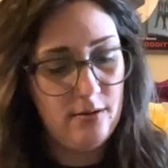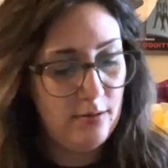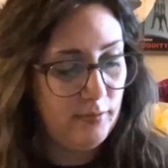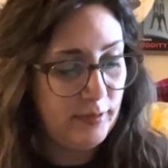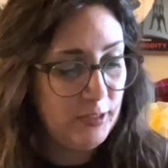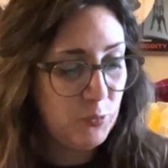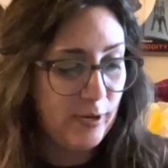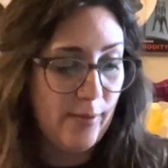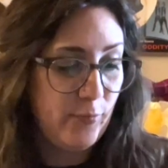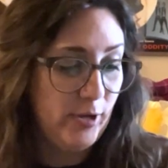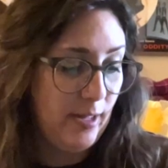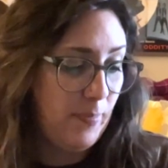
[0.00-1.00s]
this one I'm
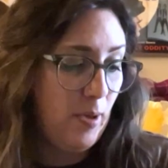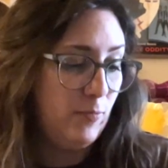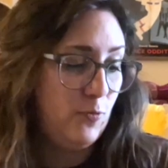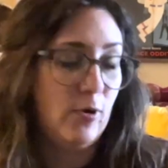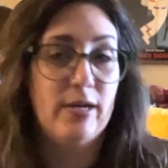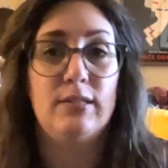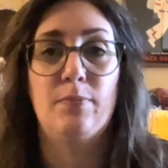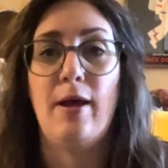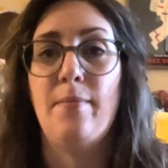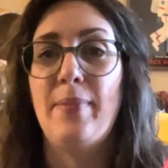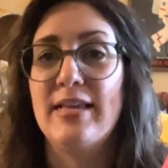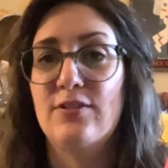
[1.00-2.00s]
really pumped for is
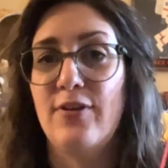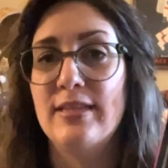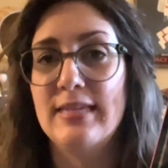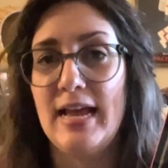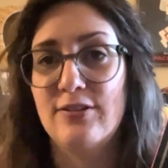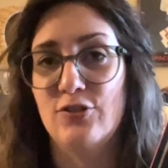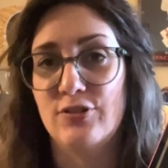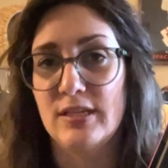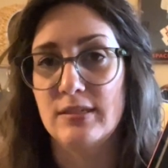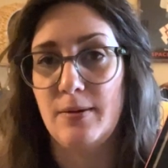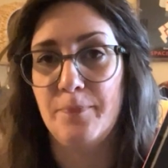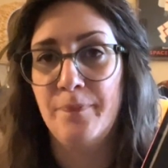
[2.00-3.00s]
My Best Friend's
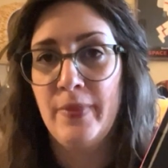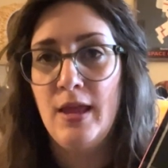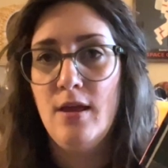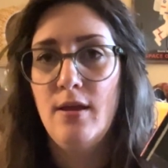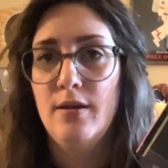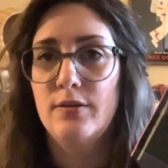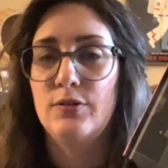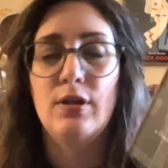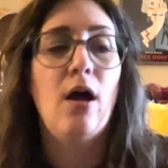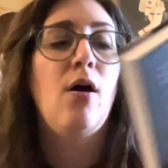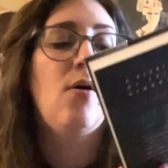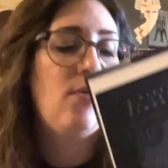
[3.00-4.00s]
Exorcism.
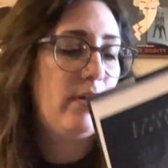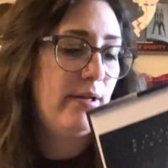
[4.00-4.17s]
So